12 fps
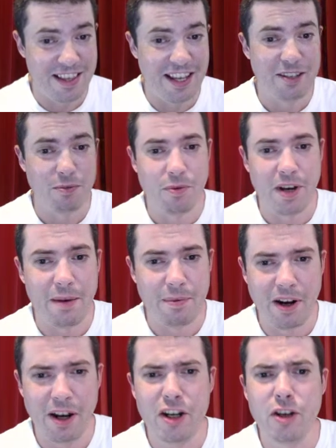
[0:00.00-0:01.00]
That's what
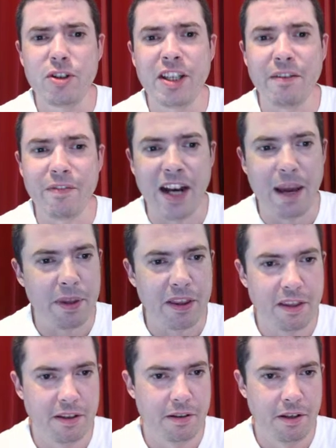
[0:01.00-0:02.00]
happened. I knew something happened.
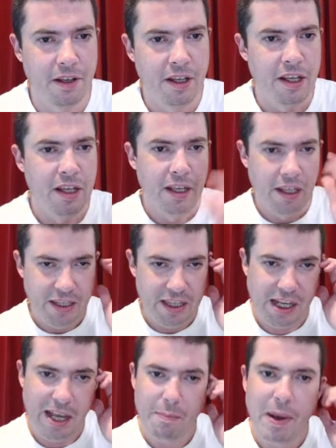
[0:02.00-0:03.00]
The
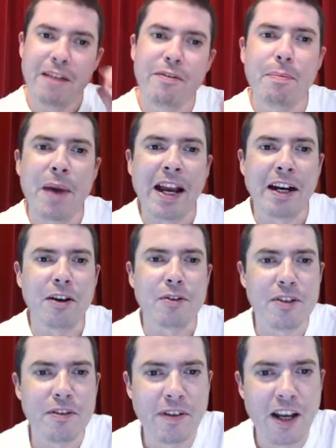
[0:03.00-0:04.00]
campaign for banknotes
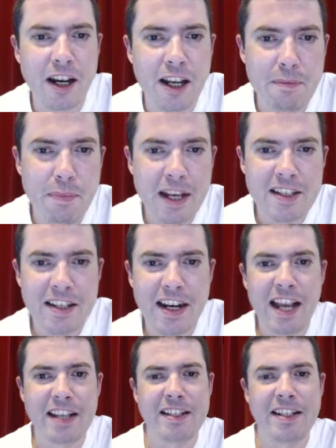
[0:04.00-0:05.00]
of colour makes an
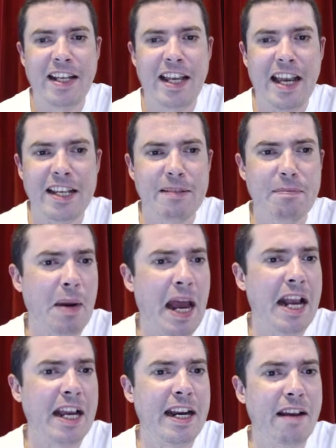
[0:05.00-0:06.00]
excellent case.
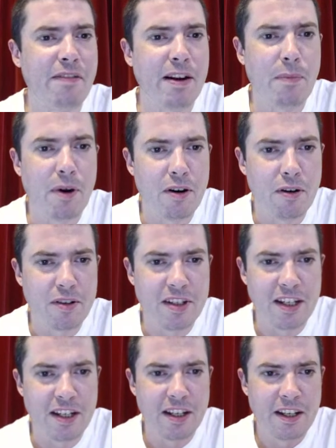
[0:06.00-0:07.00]
Black and ethnic
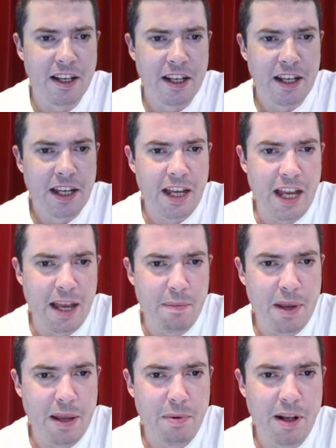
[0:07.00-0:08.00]
minority
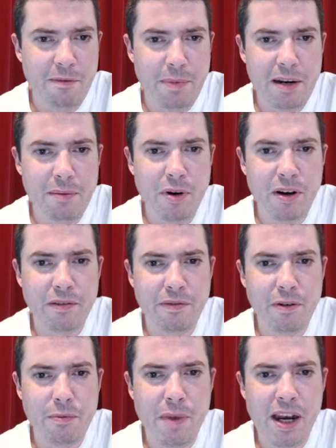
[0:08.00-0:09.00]
people have been in Britain
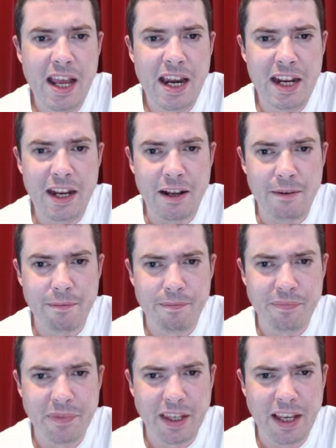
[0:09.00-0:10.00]
for millennia,
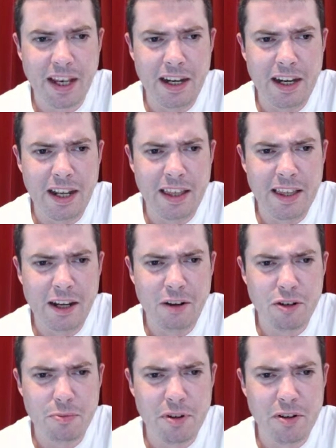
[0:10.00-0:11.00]
and yet their
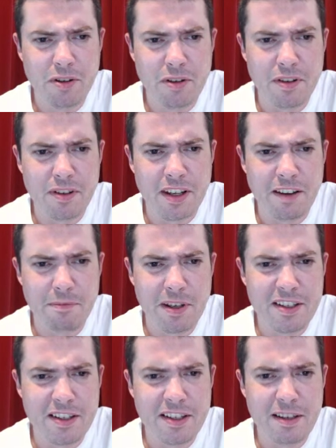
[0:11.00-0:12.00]
contributions have been
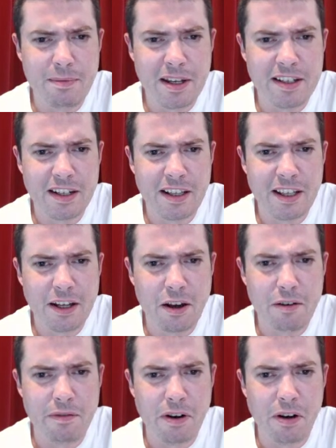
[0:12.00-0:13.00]
systematically
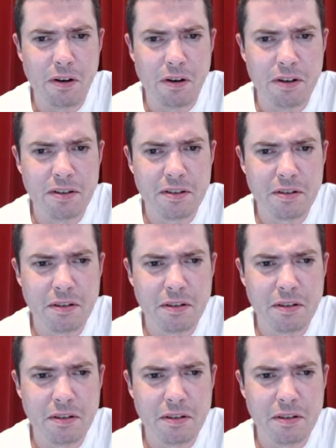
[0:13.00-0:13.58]
overlooked.